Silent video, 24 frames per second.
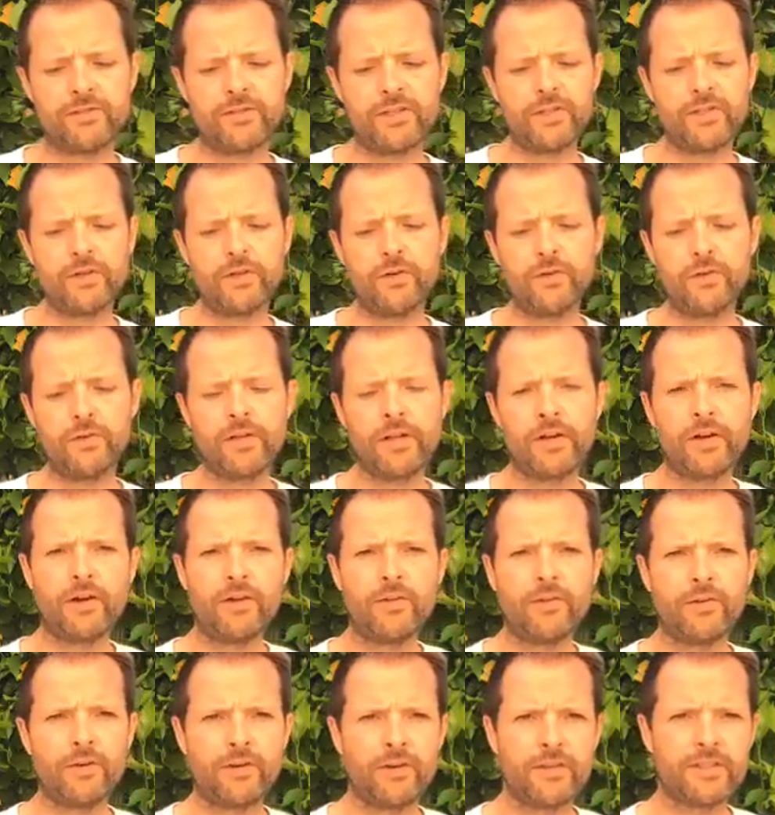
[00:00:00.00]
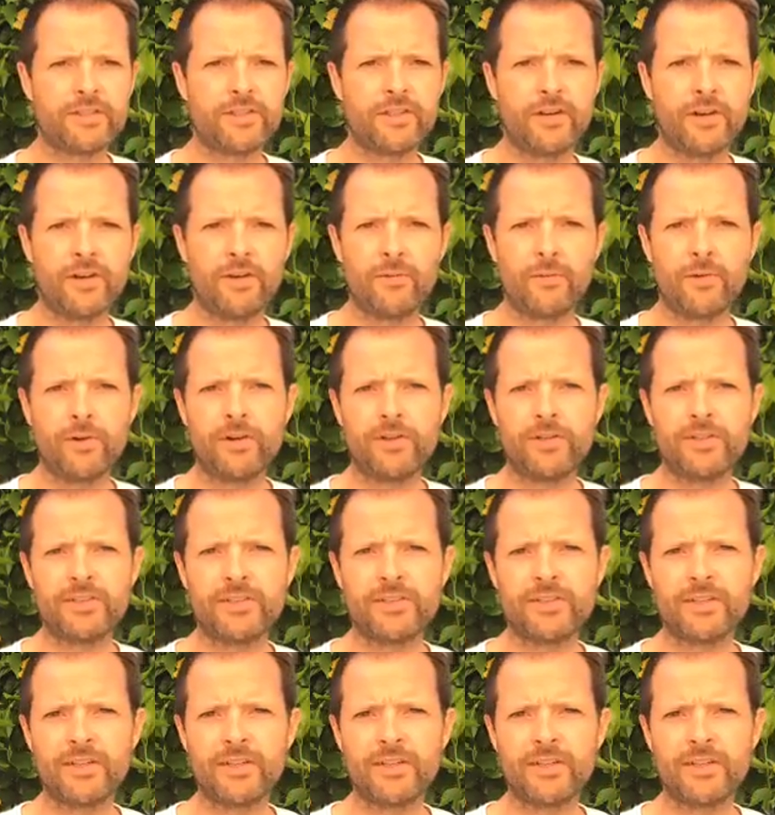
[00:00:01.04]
to know that our thoughts and our words